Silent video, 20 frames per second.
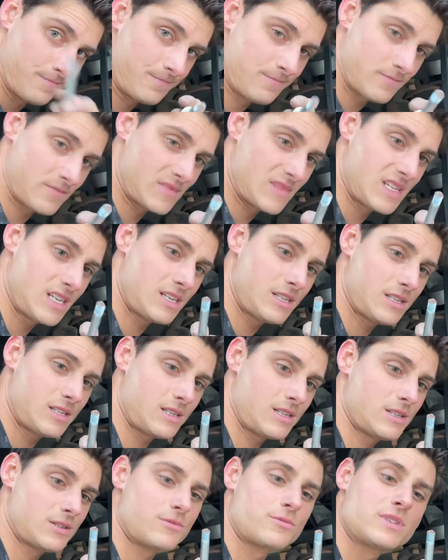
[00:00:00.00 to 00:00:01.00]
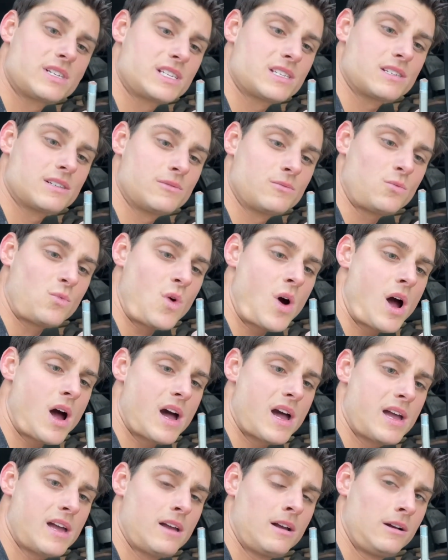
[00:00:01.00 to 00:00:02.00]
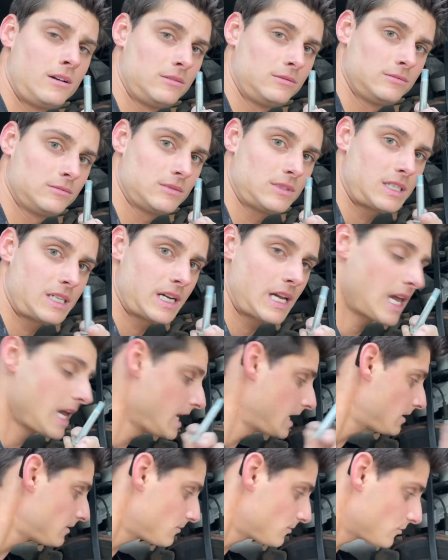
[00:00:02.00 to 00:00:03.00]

this is the reason why I can't